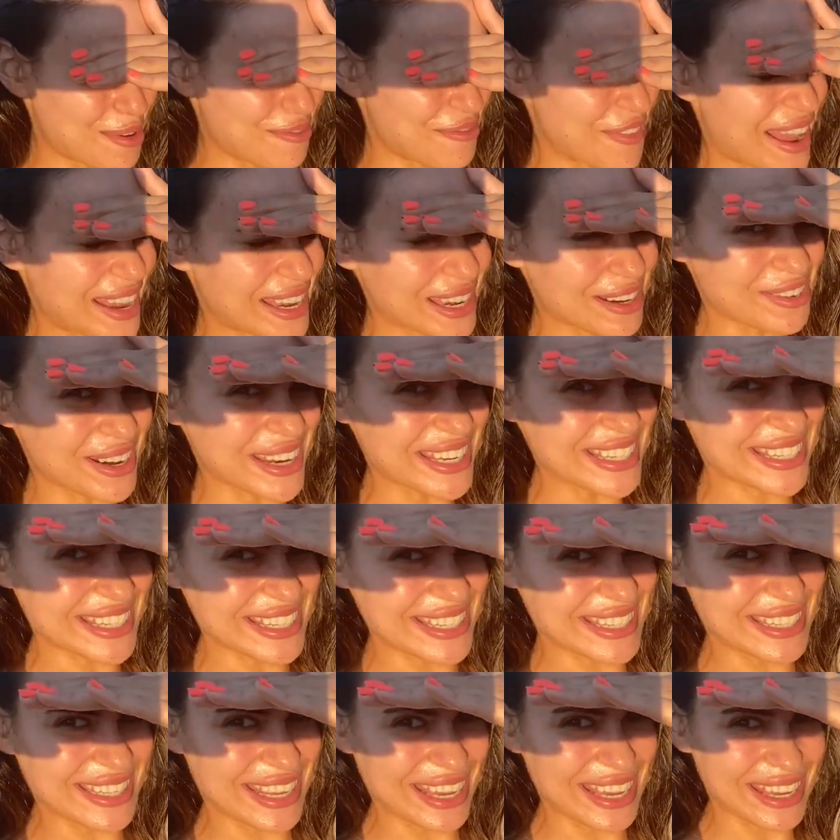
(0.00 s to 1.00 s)
finally reached the
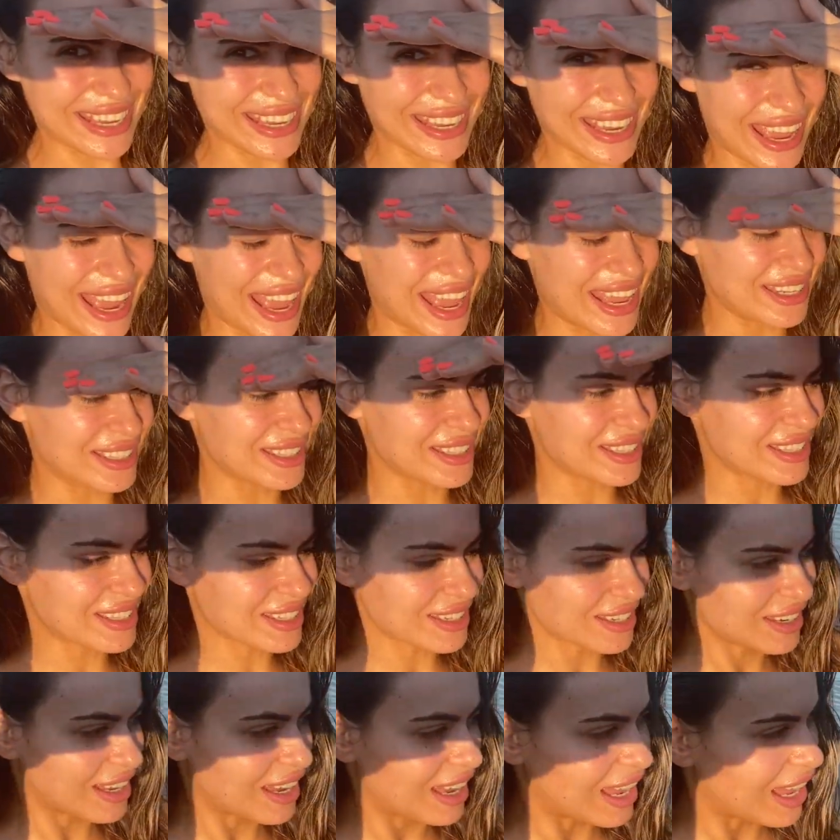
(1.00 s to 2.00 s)
sea
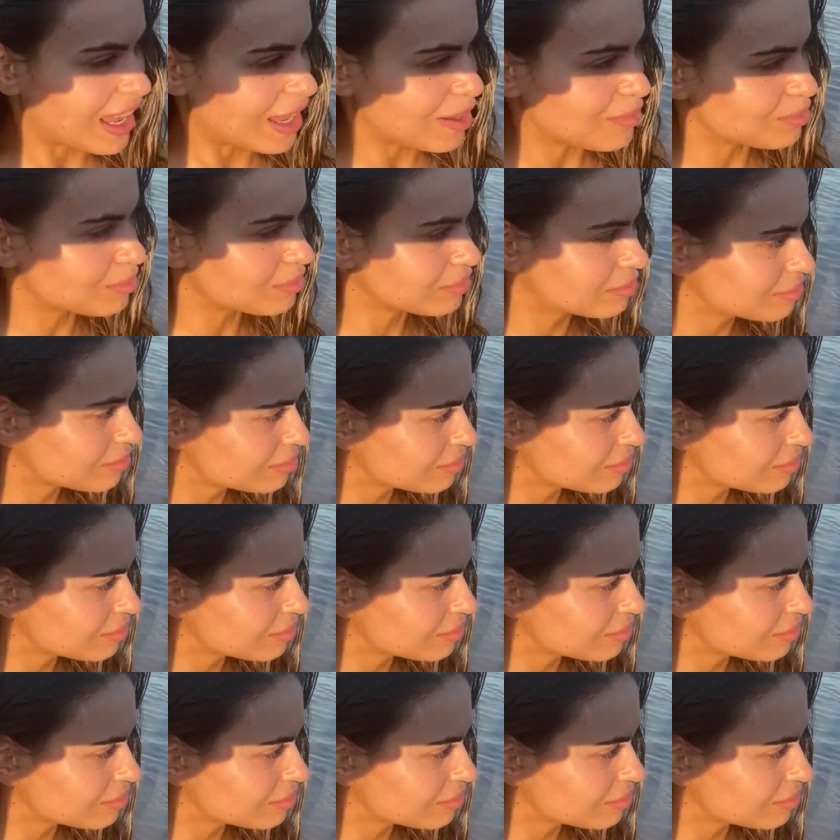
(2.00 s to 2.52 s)
and